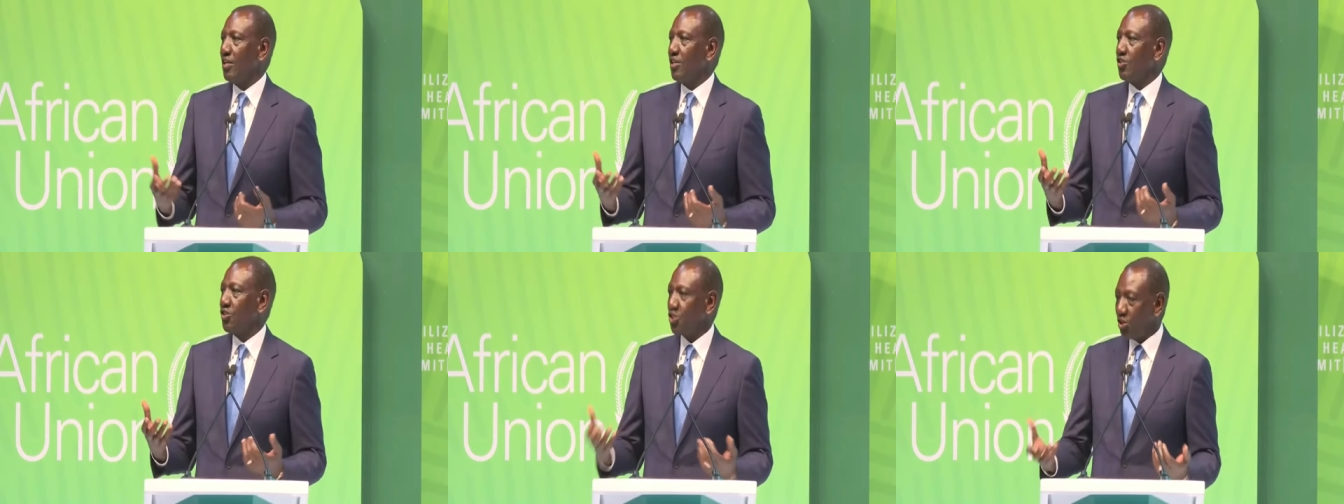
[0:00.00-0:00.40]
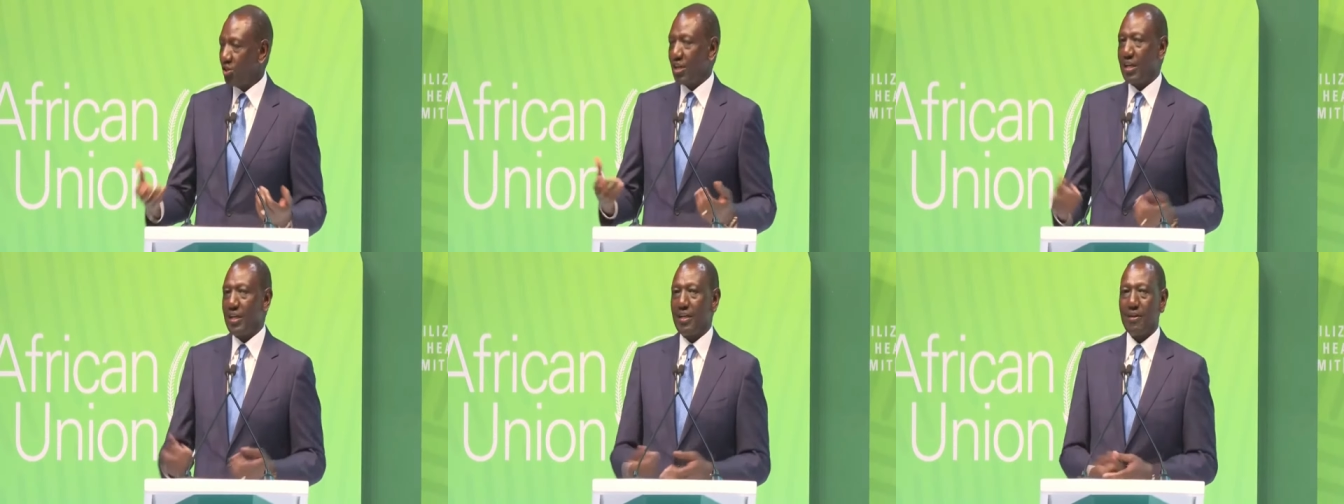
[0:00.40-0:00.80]

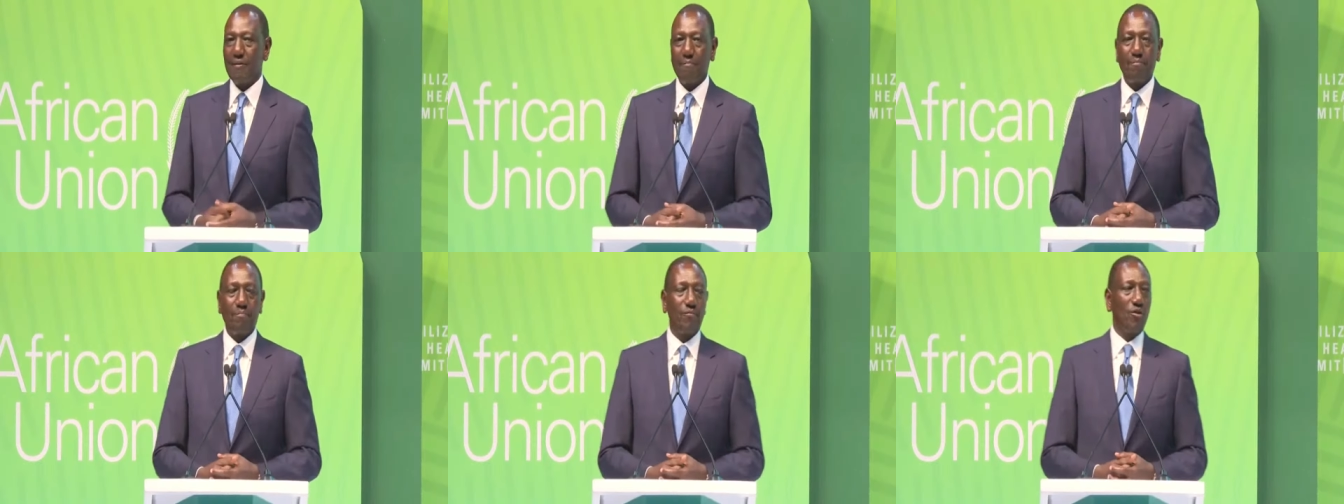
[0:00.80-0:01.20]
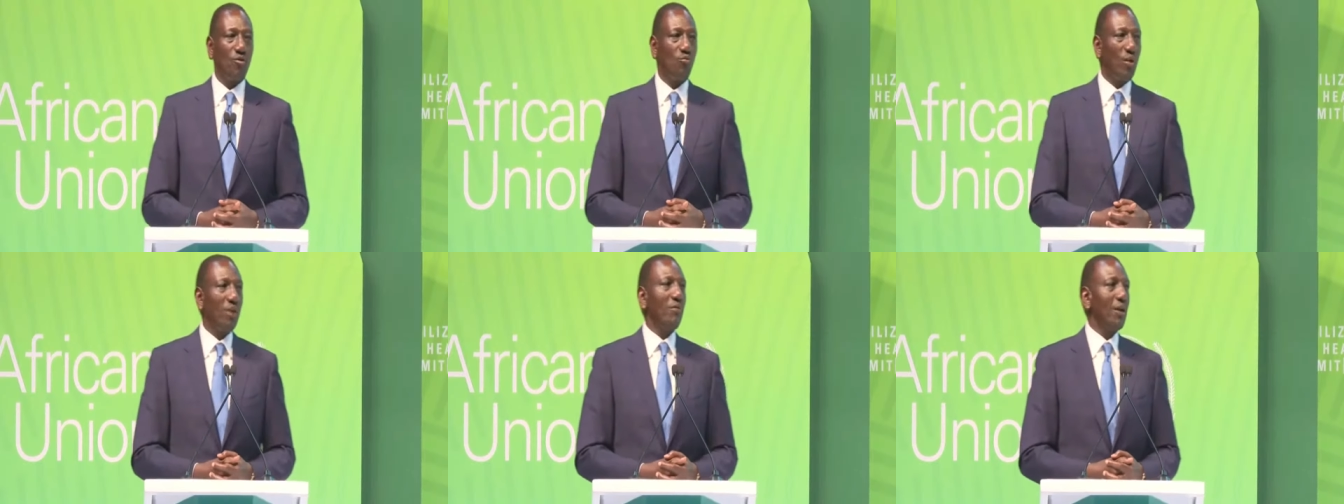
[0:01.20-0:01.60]
Shortly,
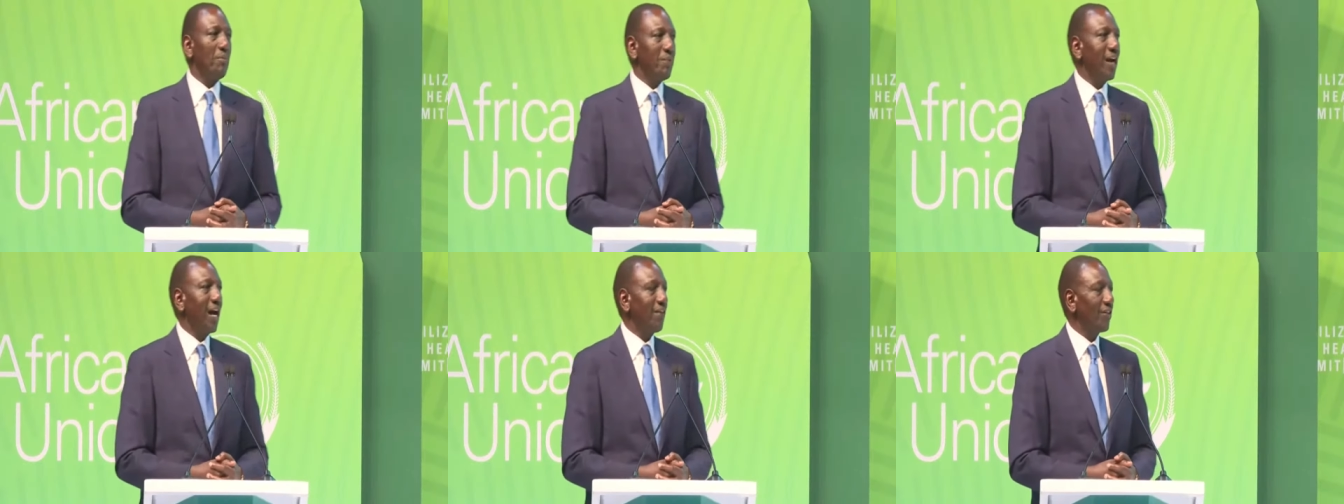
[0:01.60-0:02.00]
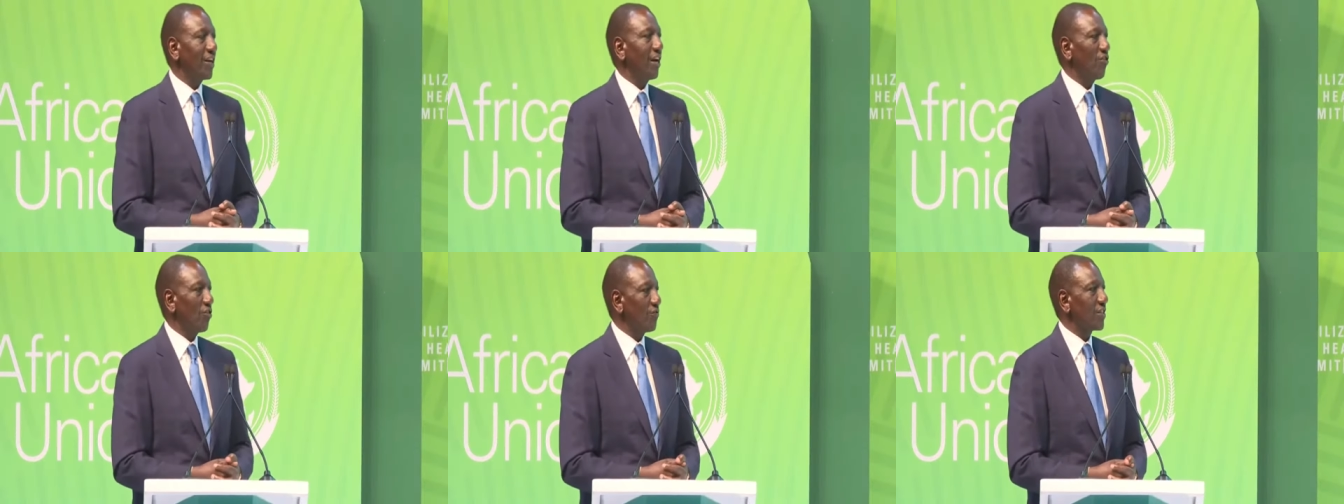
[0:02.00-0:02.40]
we will be
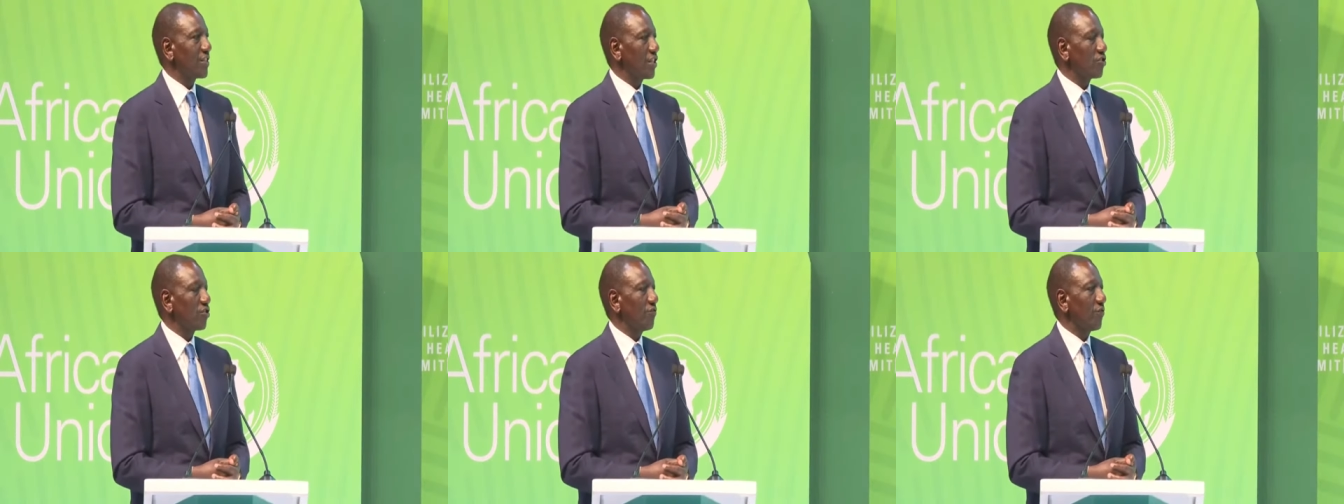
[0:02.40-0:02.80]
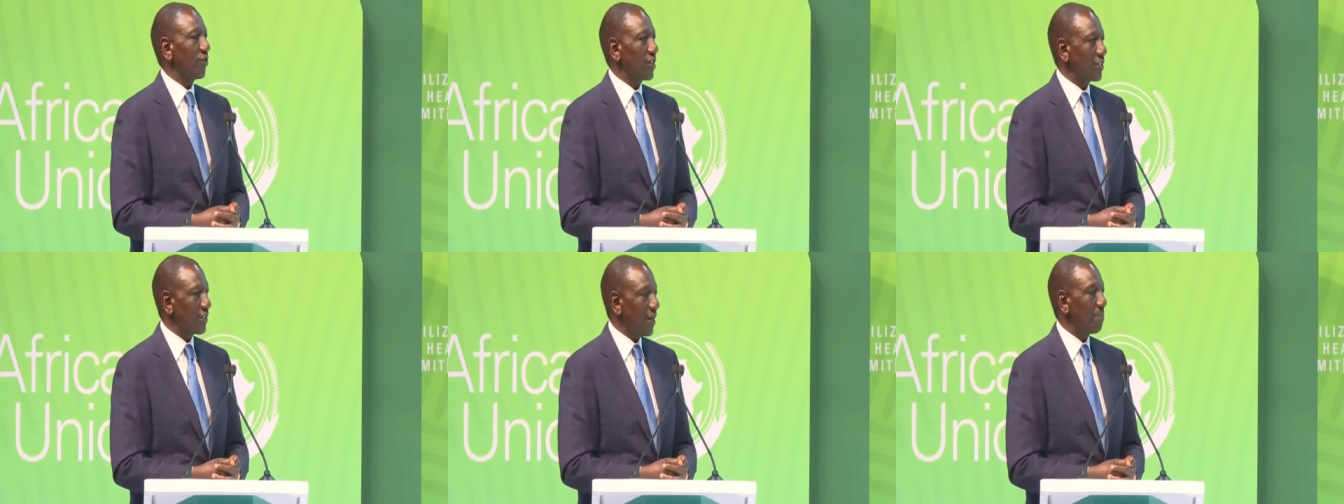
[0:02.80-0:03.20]
having a conversation,
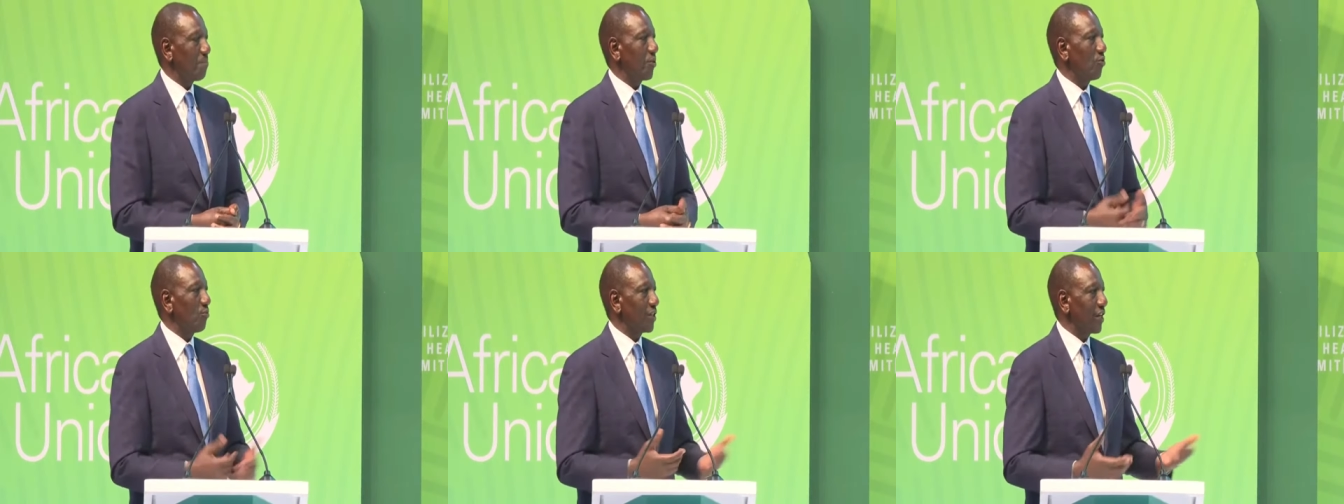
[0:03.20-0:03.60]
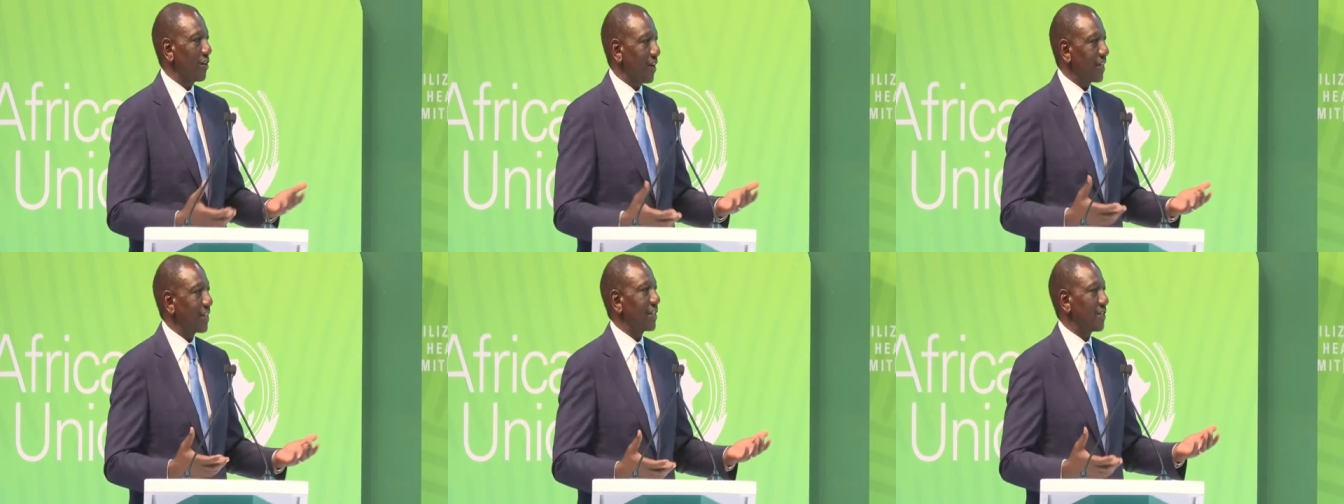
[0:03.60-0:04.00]
for example, with the
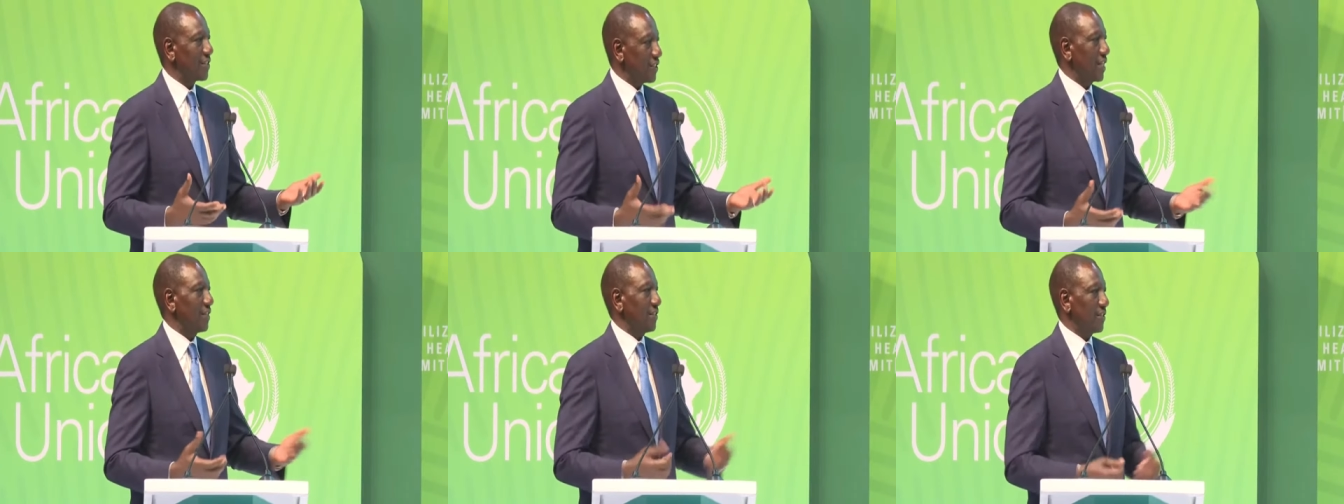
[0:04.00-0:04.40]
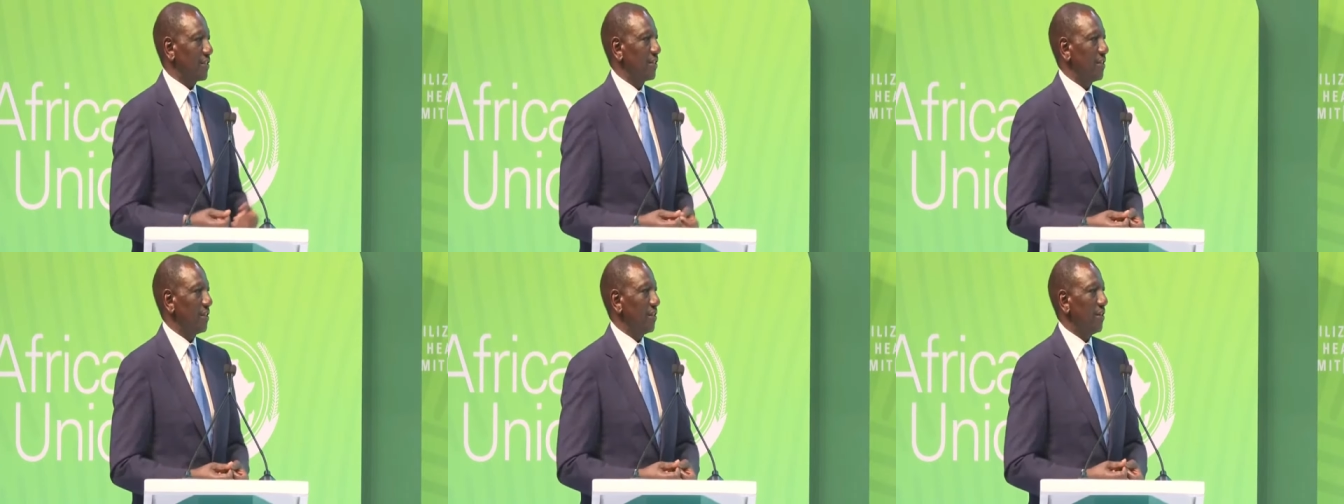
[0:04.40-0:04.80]
United States